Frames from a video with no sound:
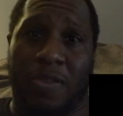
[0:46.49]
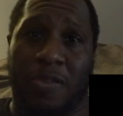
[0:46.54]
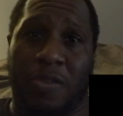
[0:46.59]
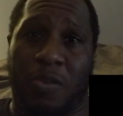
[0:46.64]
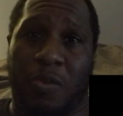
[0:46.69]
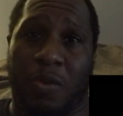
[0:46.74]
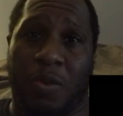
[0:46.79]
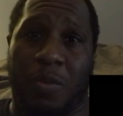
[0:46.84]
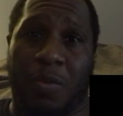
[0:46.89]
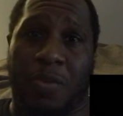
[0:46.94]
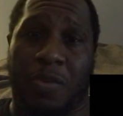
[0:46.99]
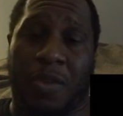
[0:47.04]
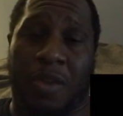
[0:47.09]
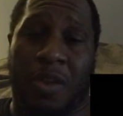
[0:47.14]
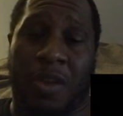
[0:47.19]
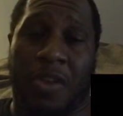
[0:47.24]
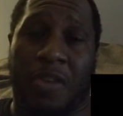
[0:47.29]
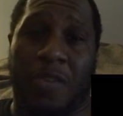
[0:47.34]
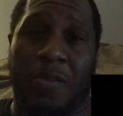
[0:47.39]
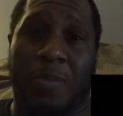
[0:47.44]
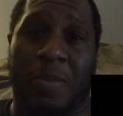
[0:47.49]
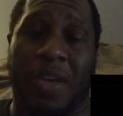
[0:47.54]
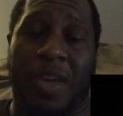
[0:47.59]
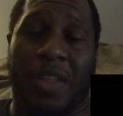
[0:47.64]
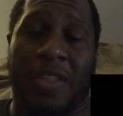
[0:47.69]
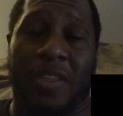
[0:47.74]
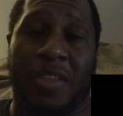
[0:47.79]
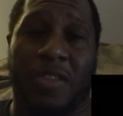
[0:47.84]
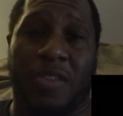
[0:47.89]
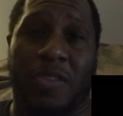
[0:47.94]
So it was
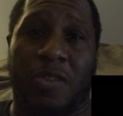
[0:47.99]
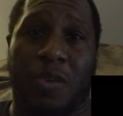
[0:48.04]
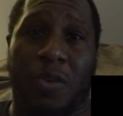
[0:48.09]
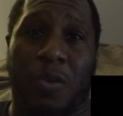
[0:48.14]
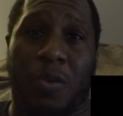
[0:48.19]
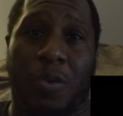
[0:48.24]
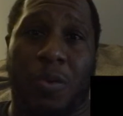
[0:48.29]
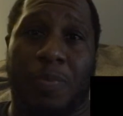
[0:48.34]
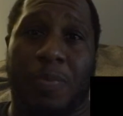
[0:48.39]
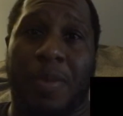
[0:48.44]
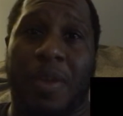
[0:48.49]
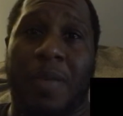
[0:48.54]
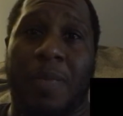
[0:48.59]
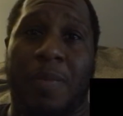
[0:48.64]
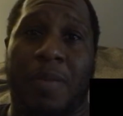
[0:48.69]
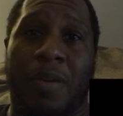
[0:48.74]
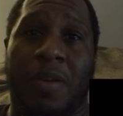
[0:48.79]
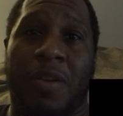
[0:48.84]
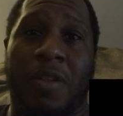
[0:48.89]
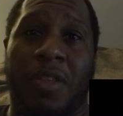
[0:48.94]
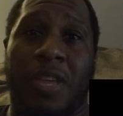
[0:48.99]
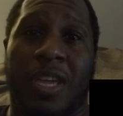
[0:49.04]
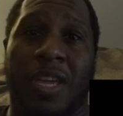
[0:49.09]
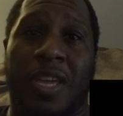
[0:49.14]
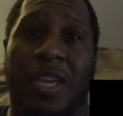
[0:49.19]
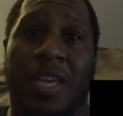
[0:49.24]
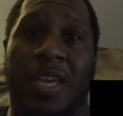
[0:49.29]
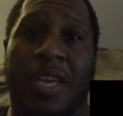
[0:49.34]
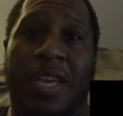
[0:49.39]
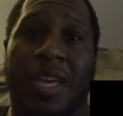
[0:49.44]
unexpected. So
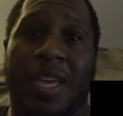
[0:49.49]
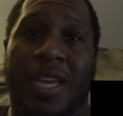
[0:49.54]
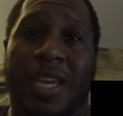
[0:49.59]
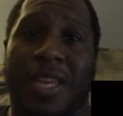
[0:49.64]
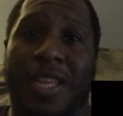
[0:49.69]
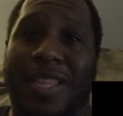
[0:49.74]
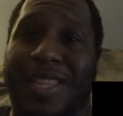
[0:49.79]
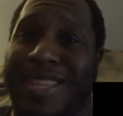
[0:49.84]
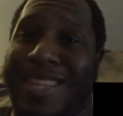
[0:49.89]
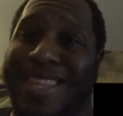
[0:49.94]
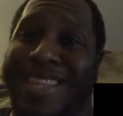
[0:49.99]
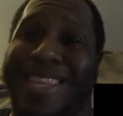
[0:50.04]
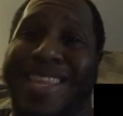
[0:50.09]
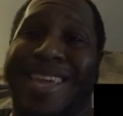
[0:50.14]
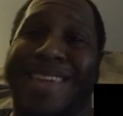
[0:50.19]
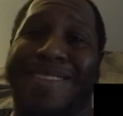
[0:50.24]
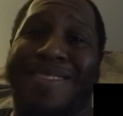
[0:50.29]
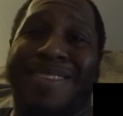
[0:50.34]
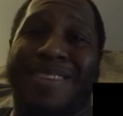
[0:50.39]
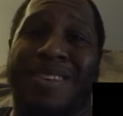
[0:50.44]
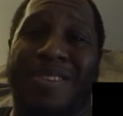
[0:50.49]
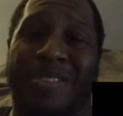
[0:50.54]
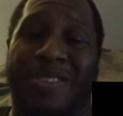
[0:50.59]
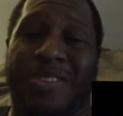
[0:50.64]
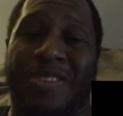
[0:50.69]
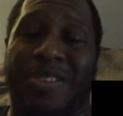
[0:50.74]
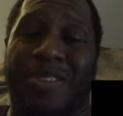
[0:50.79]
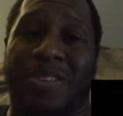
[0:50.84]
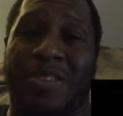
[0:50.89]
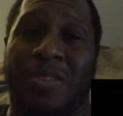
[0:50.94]
apparently, that tells
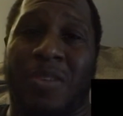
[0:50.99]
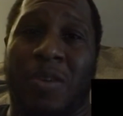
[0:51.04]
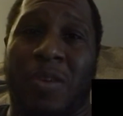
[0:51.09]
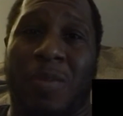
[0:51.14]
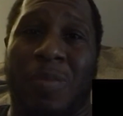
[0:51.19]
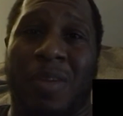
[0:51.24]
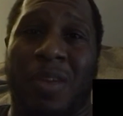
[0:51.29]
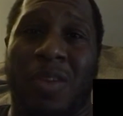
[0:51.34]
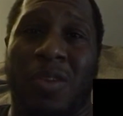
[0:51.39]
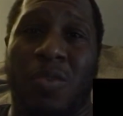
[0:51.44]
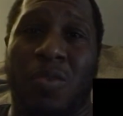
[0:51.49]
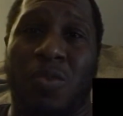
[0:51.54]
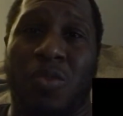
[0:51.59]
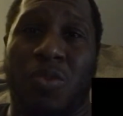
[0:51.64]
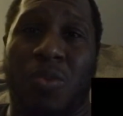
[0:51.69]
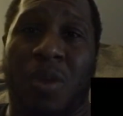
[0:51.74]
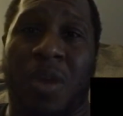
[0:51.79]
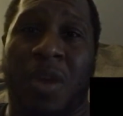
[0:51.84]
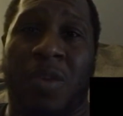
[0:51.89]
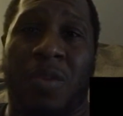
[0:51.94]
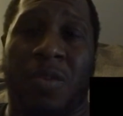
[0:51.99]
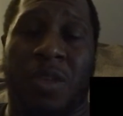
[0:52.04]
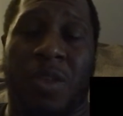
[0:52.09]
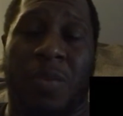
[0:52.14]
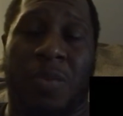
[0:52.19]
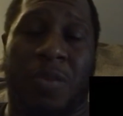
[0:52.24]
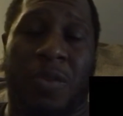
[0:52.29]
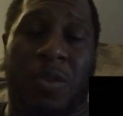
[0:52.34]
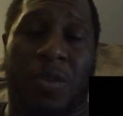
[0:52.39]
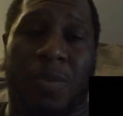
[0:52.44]
us that there's going to be a new trailer that
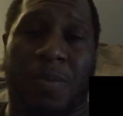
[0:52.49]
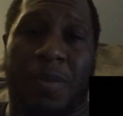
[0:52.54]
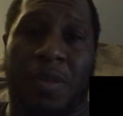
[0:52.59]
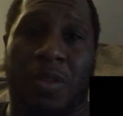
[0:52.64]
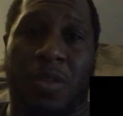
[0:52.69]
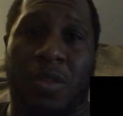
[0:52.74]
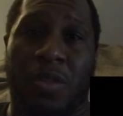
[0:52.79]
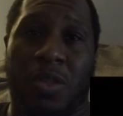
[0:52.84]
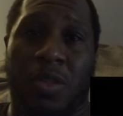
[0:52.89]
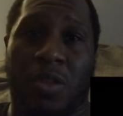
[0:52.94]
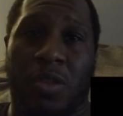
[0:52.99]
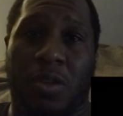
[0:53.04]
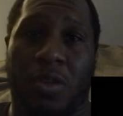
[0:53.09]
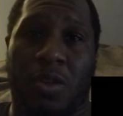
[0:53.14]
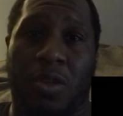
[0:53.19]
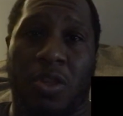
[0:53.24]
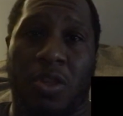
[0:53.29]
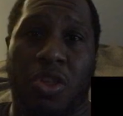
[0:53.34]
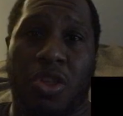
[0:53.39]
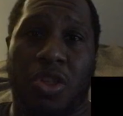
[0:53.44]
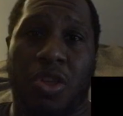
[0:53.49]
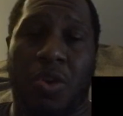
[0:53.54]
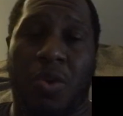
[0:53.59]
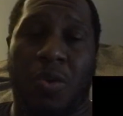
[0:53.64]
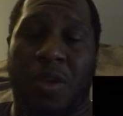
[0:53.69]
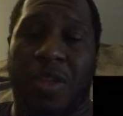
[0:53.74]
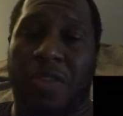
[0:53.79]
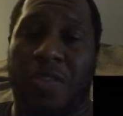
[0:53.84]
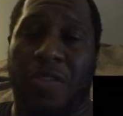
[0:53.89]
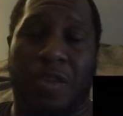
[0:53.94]
was going to be going to show
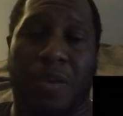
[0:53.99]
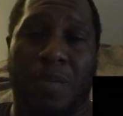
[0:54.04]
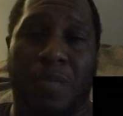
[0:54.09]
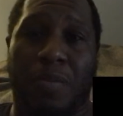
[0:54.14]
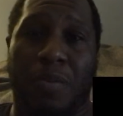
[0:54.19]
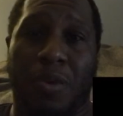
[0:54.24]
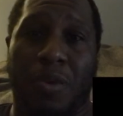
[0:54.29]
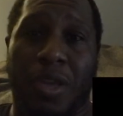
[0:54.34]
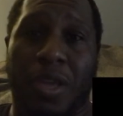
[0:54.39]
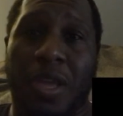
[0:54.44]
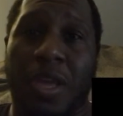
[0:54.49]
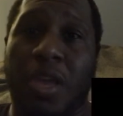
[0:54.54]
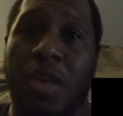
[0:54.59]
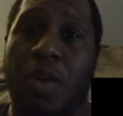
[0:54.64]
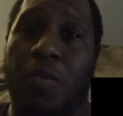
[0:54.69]
at some point.